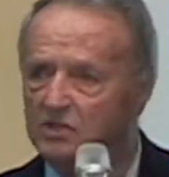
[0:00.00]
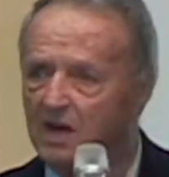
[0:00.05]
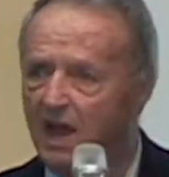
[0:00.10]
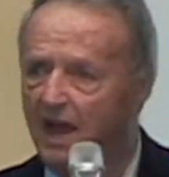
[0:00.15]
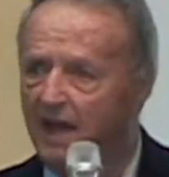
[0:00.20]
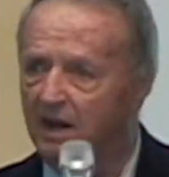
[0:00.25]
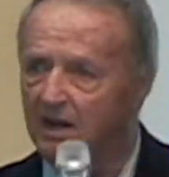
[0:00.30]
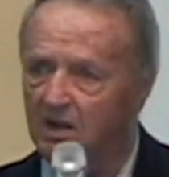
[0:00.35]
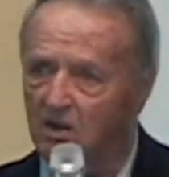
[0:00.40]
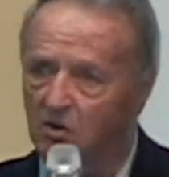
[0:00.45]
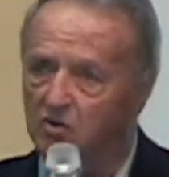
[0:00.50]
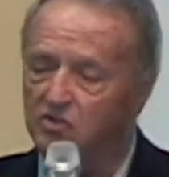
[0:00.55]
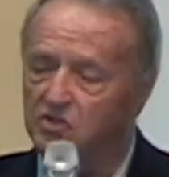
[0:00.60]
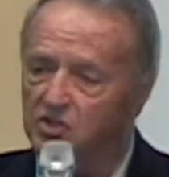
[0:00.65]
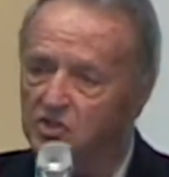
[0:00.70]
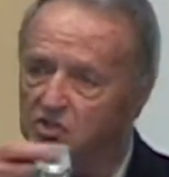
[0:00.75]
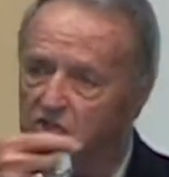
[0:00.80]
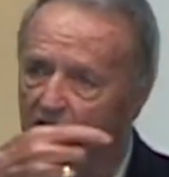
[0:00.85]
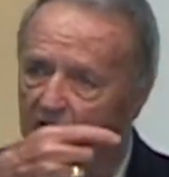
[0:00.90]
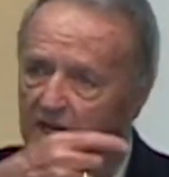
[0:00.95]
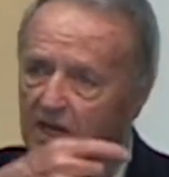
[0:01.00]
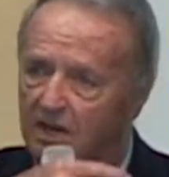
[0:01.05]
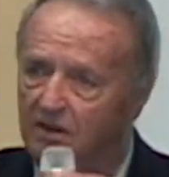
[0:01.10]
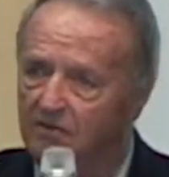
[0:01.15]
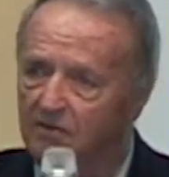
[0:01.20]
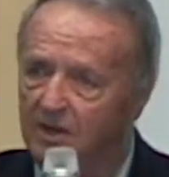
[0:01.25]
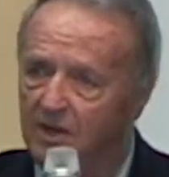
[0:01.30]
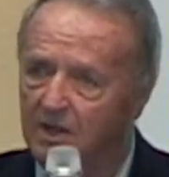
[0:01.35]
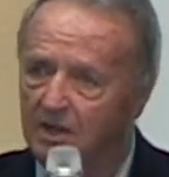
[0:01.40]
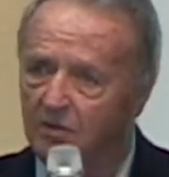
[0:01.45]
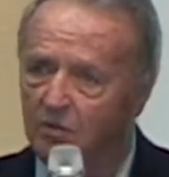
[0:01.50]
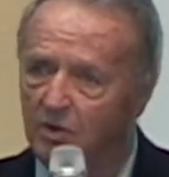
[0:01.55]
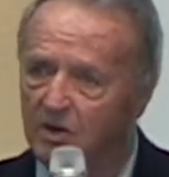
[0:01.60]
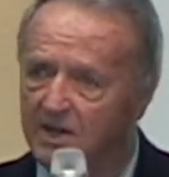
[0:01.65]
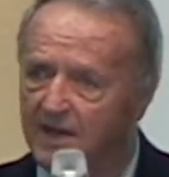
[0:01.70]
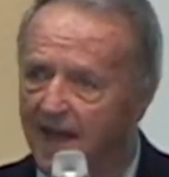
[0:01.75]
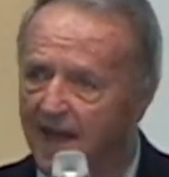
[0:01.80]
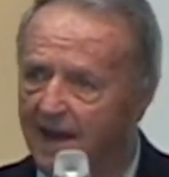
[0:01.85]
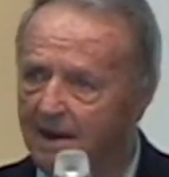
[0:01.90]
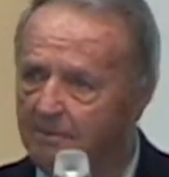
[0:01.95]
I had a coach just leave, went
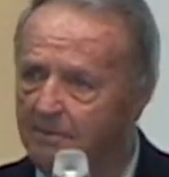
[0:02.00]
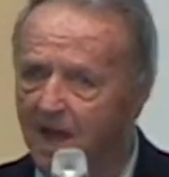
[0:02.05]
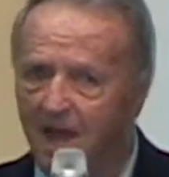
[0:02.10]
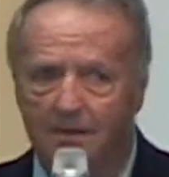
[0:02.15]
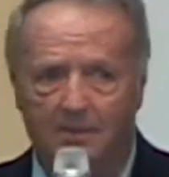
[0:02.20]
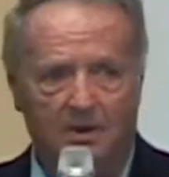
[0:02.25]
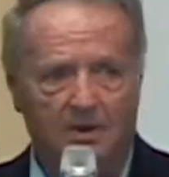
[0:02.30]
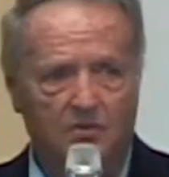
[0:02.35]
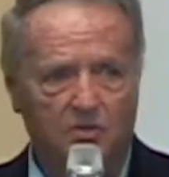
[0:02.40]
to Alabama.